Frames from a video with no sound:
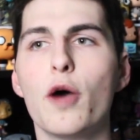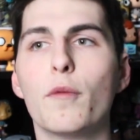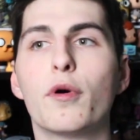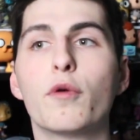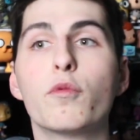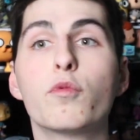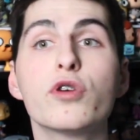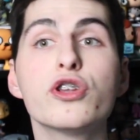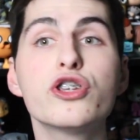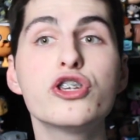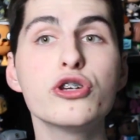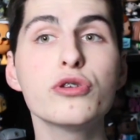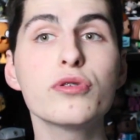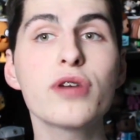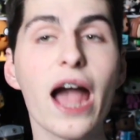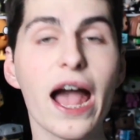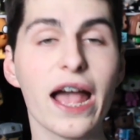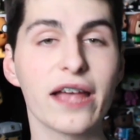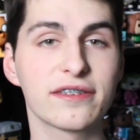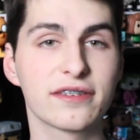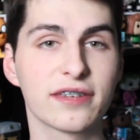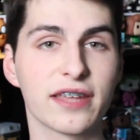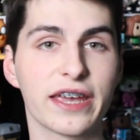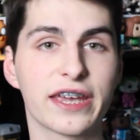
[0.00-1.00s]
But would you
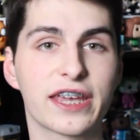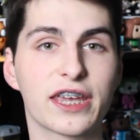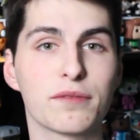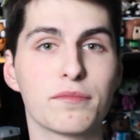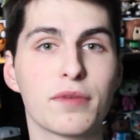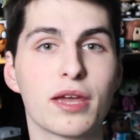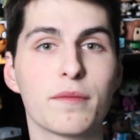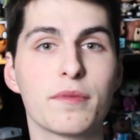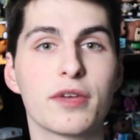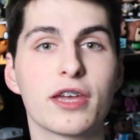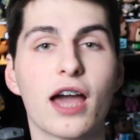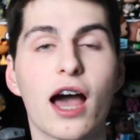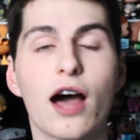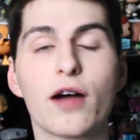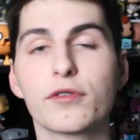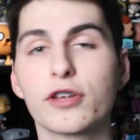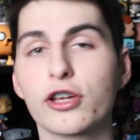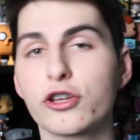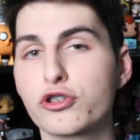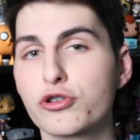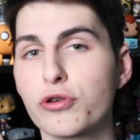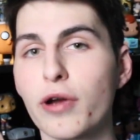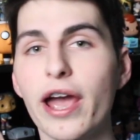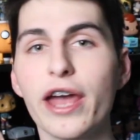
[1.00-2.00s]
guys like it? Maybe
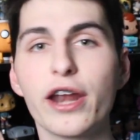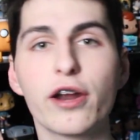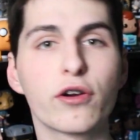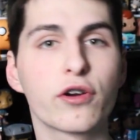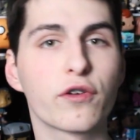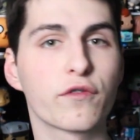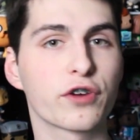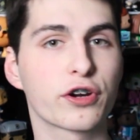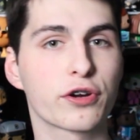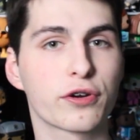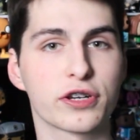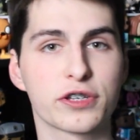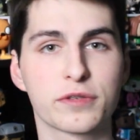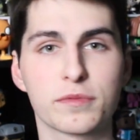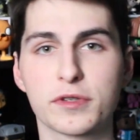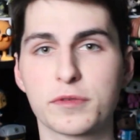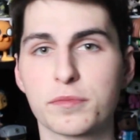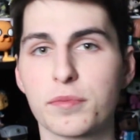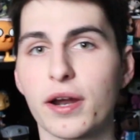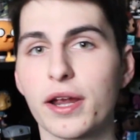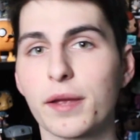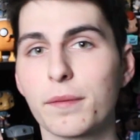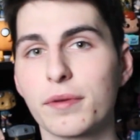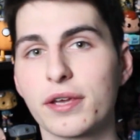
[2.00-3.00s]
I'll try it out over Christmas
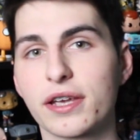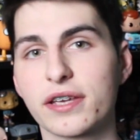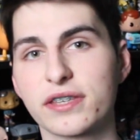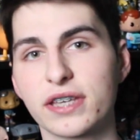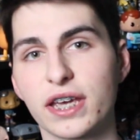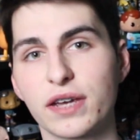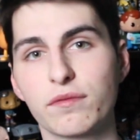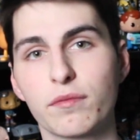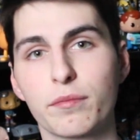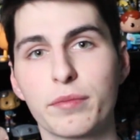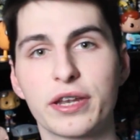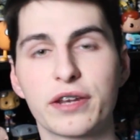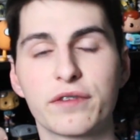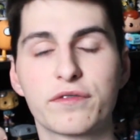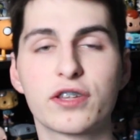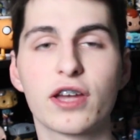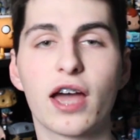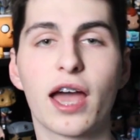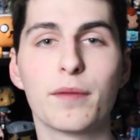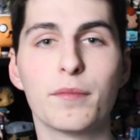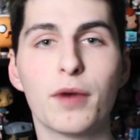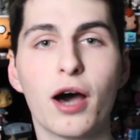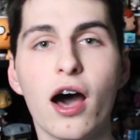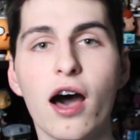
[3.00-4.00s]
break because I have a bit of
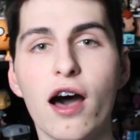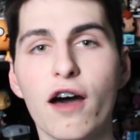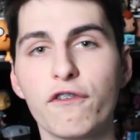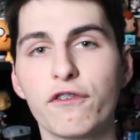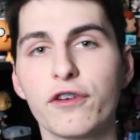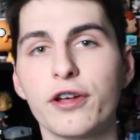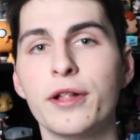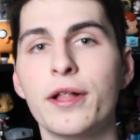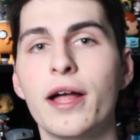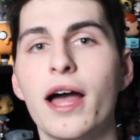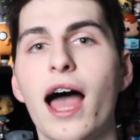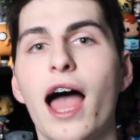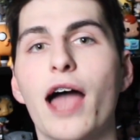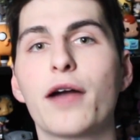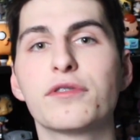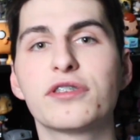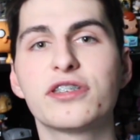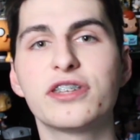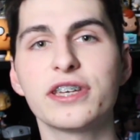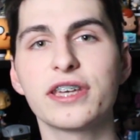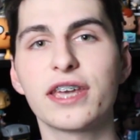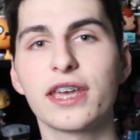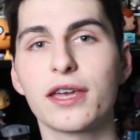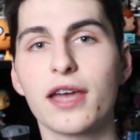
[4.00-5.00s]
time off. I
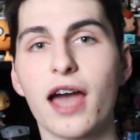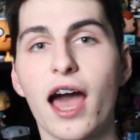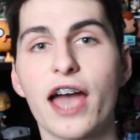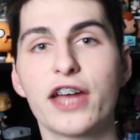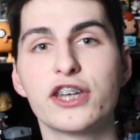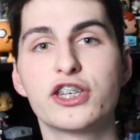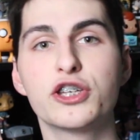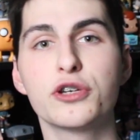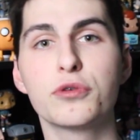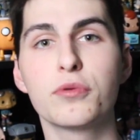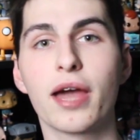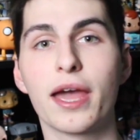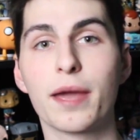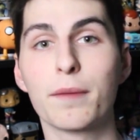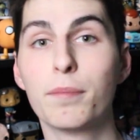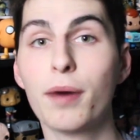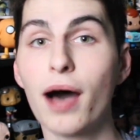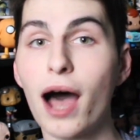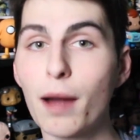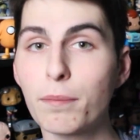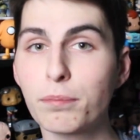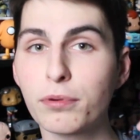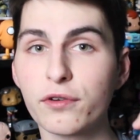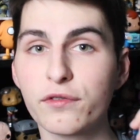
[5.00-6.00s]
was thinking I do a
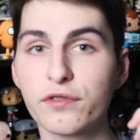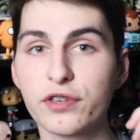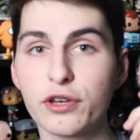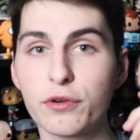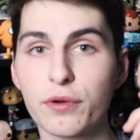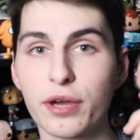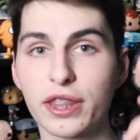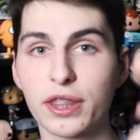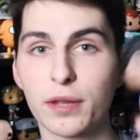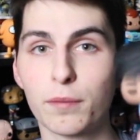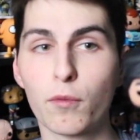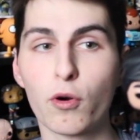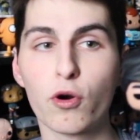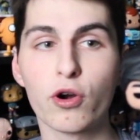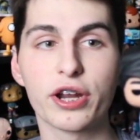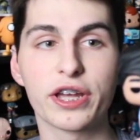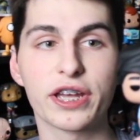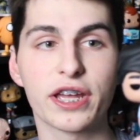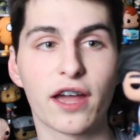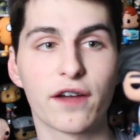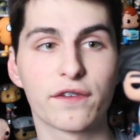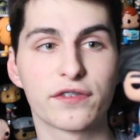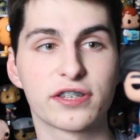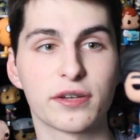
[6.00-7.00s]
pop review in the
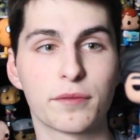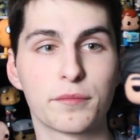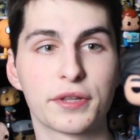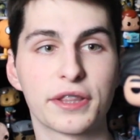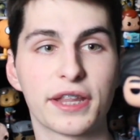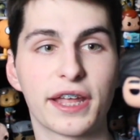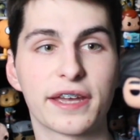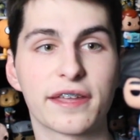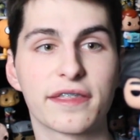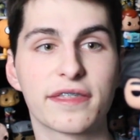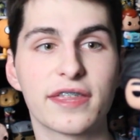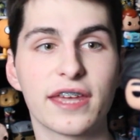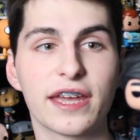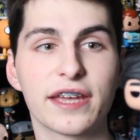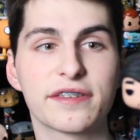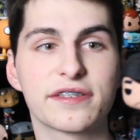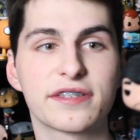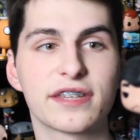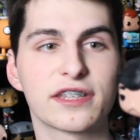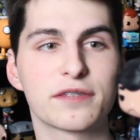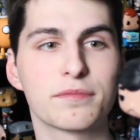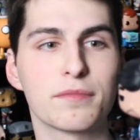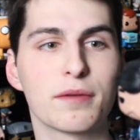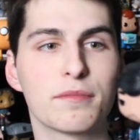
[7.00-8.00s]
morning of someone like
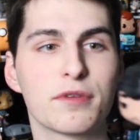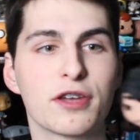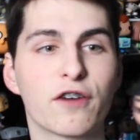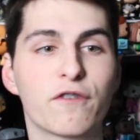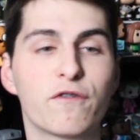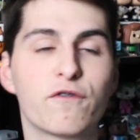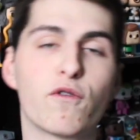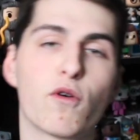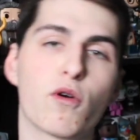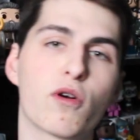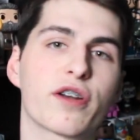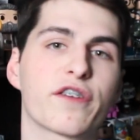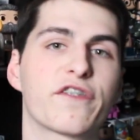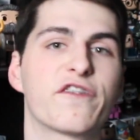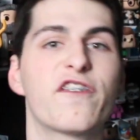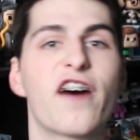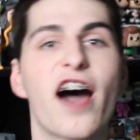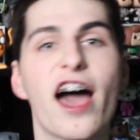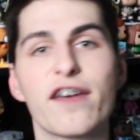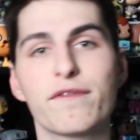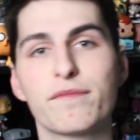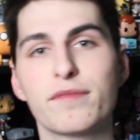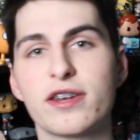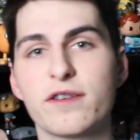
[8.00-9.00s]
this. That's maybe a 4 to
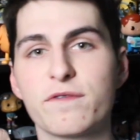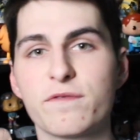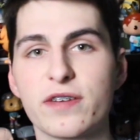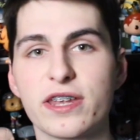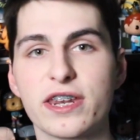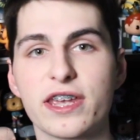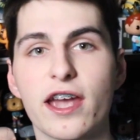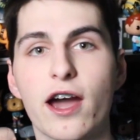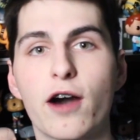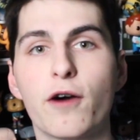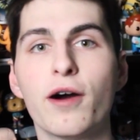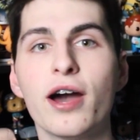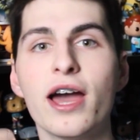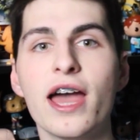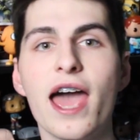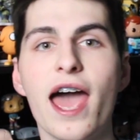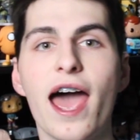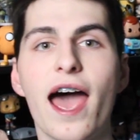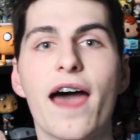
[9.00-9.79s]
5 minute video.